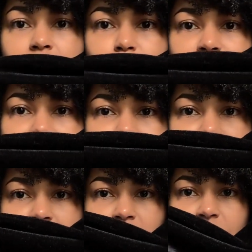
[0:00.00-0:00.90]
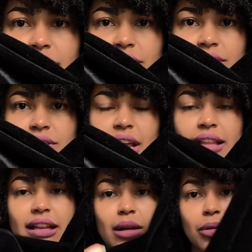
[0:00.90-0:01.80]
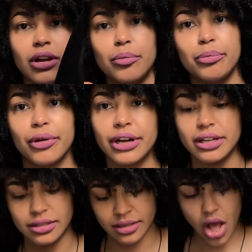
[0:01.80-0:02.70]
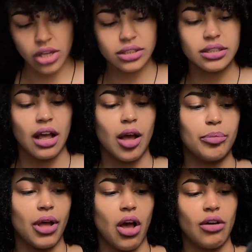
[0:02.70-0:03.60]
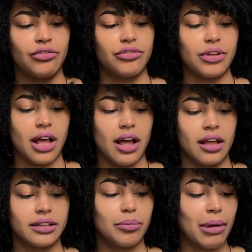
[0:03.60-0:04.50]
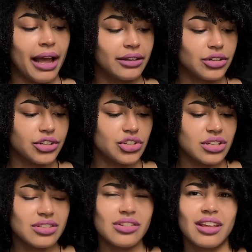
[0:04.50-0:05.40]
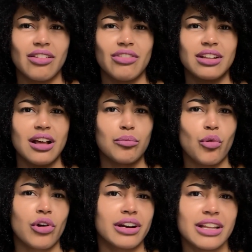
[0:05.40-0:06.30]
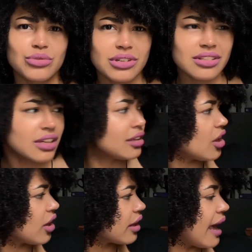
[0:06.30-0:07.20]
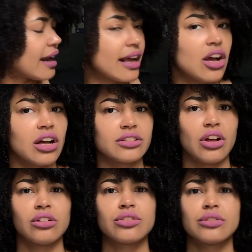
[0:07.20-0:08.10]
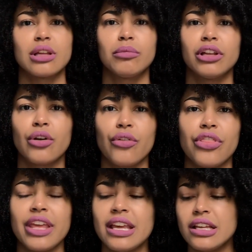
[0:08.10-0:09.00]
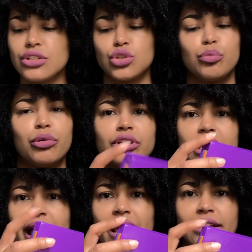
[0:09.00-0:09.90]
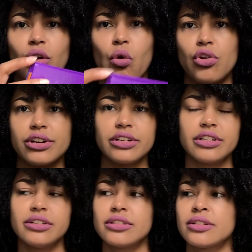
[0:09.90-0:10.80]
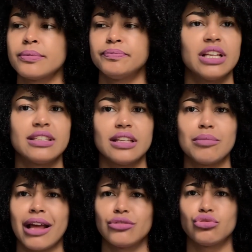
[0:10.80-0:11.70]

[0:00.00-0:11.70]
black velvet, and then I'm gonna put it on top of the binder just to give it a more interesting look. And I got also some little thingies to put at the corners. It's in my